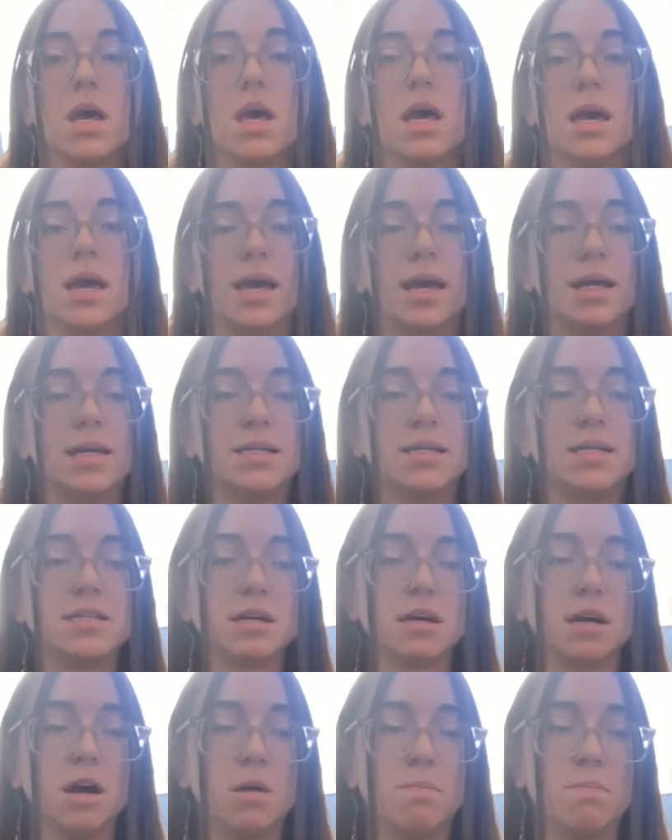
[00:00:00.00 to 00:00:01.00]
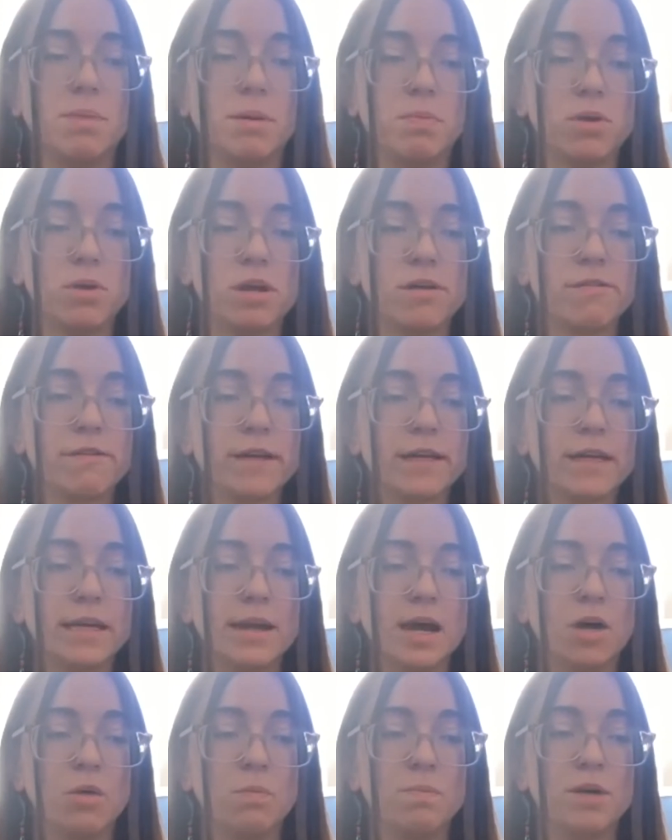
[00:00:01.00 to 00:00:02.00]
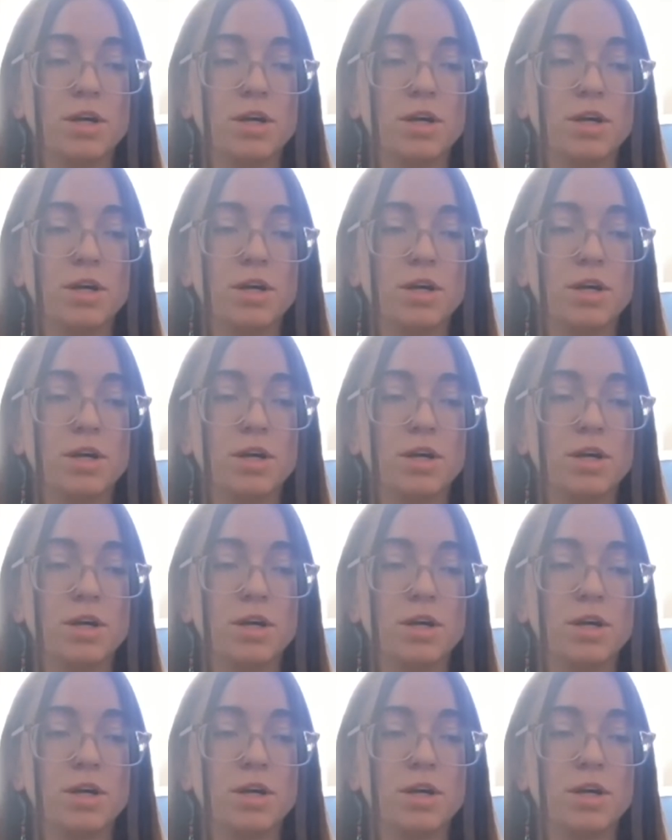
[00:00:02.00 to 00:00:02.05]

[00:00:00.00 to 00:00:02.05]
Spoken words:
And people are freaking out